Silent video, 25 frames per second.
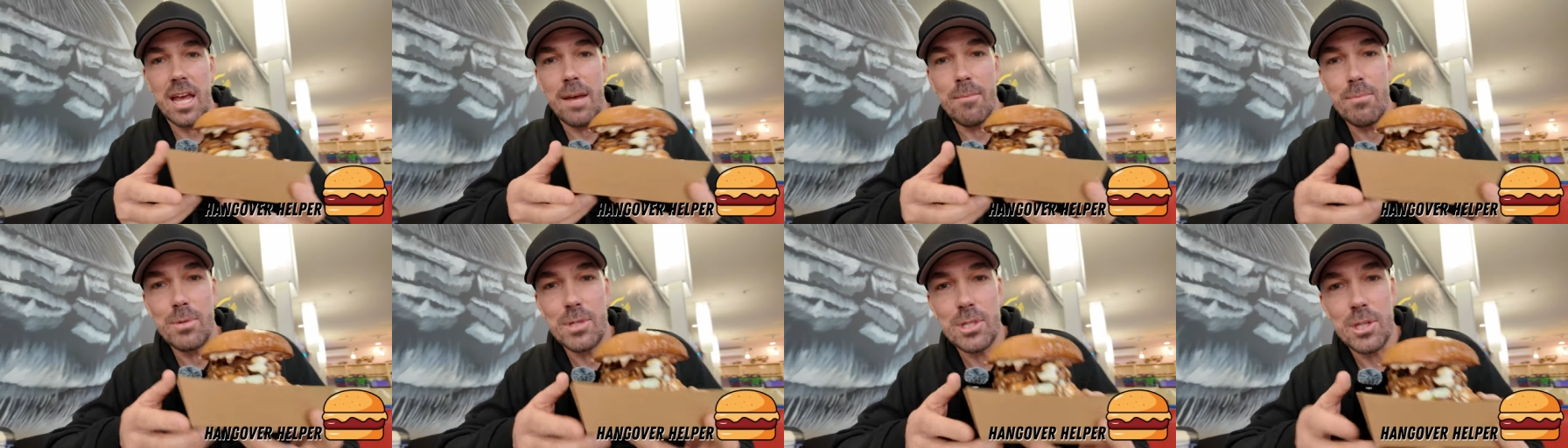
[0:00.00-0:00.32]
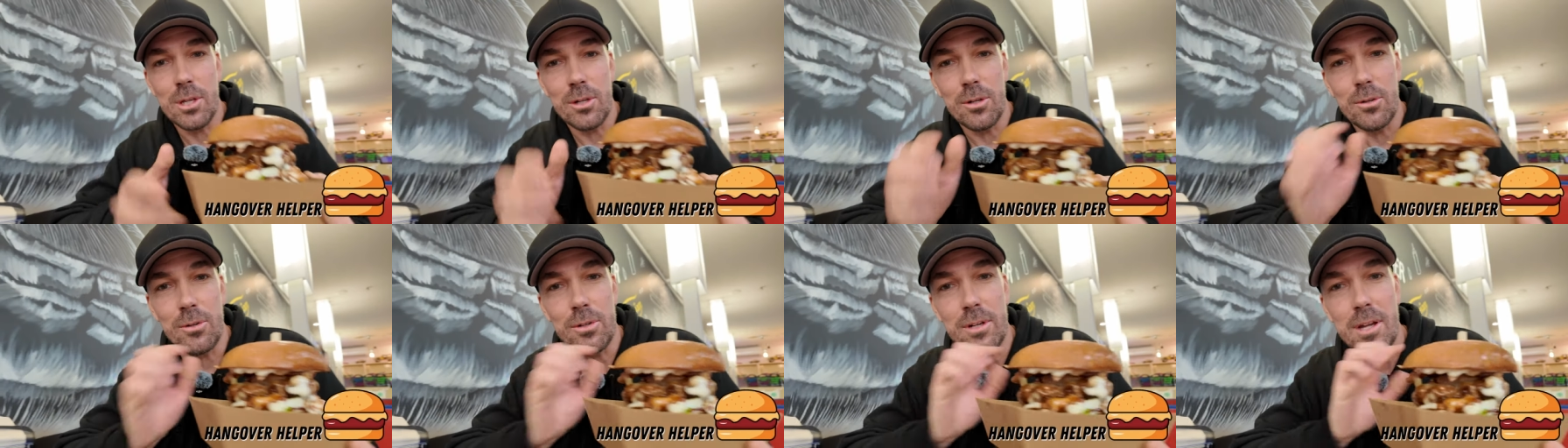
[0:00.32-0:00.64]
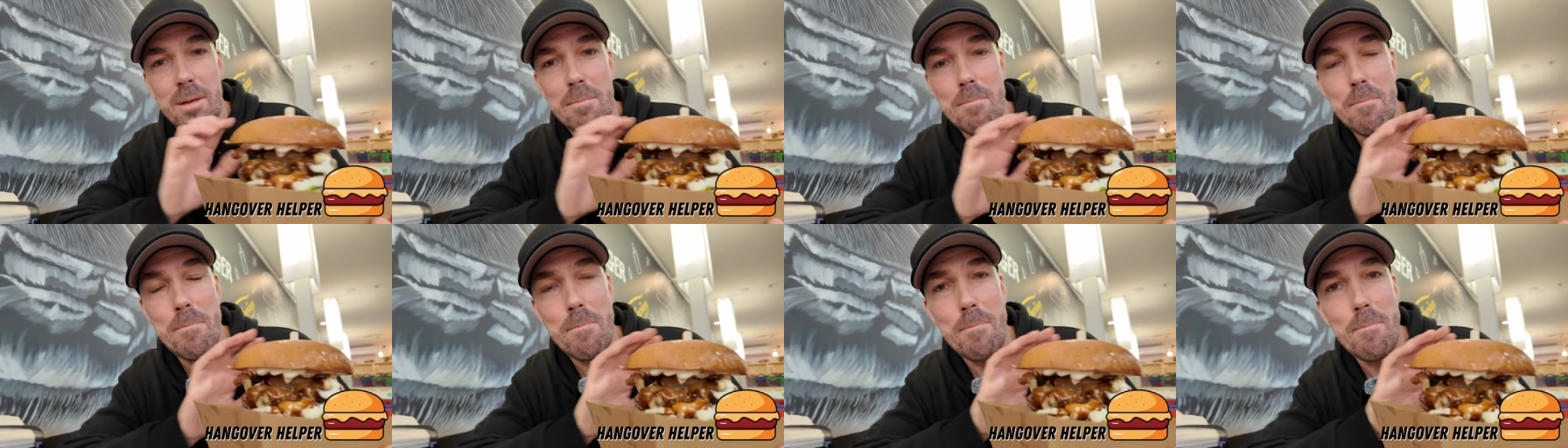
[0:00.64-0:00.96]

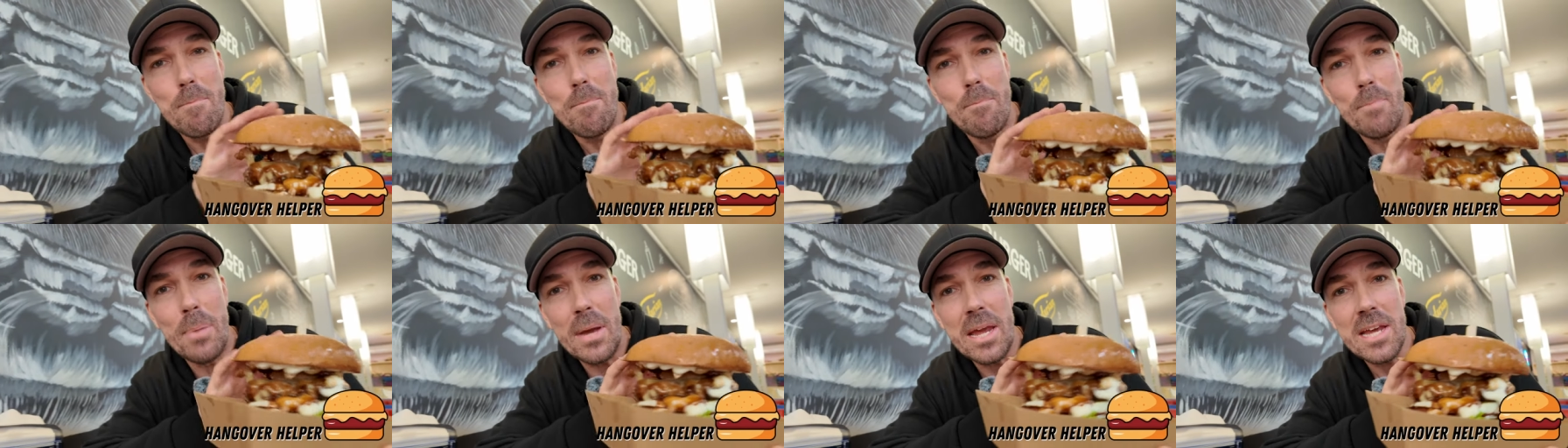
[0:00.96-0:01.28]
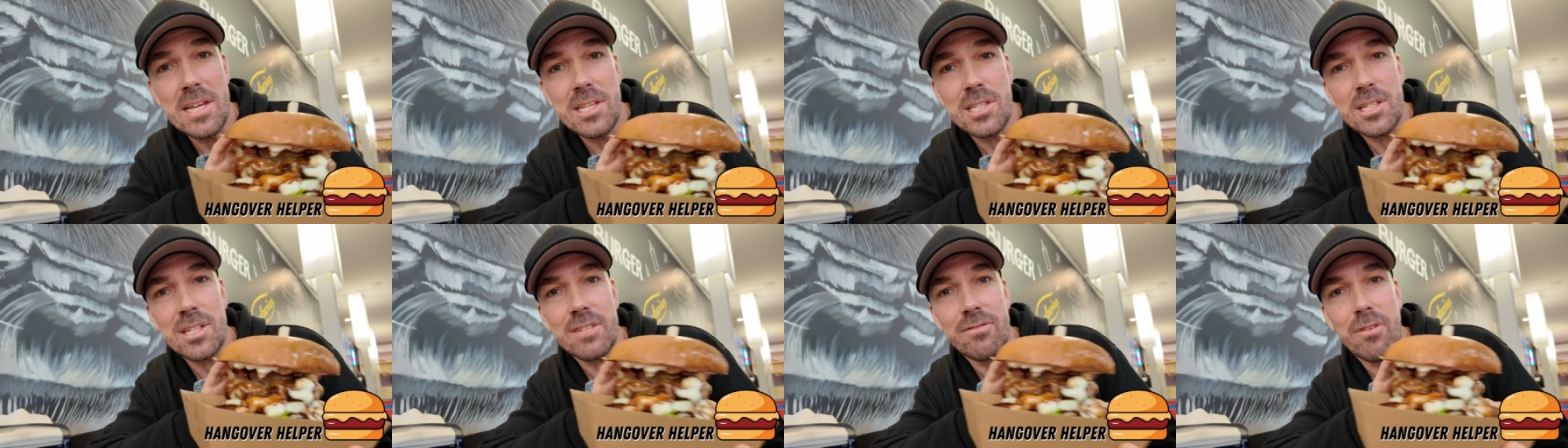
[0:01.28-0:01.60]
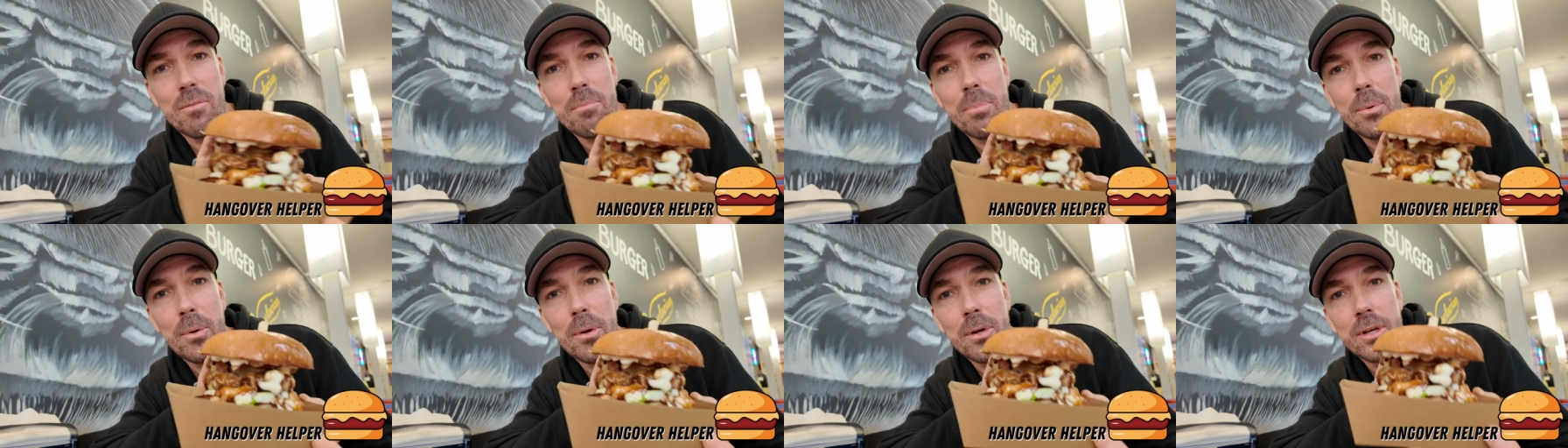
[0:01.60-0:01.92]
absolutely beast of
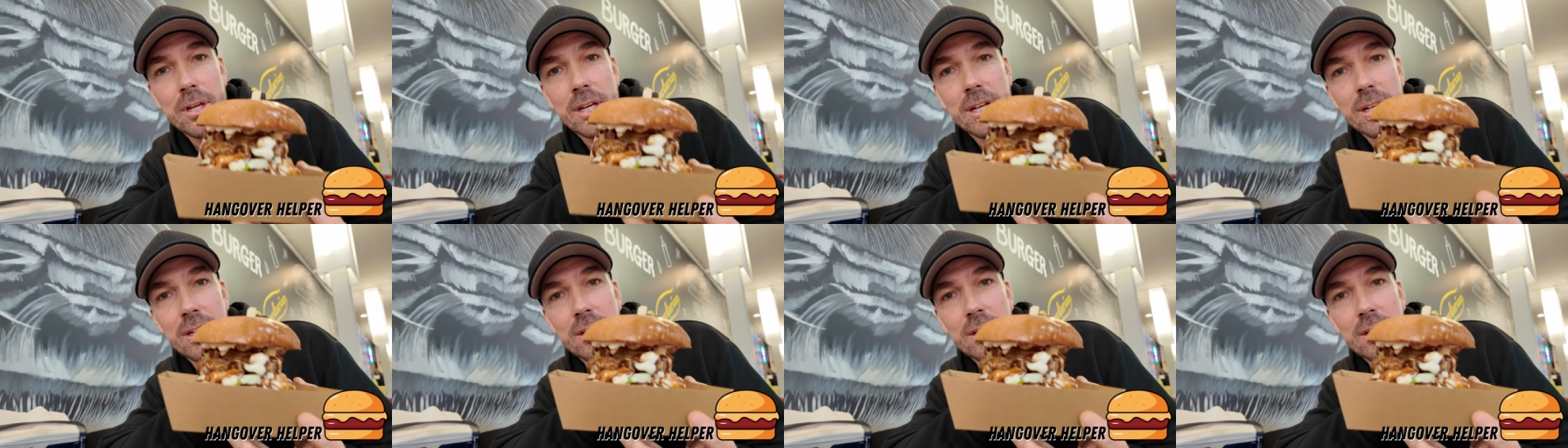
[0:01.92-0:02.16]
a burger.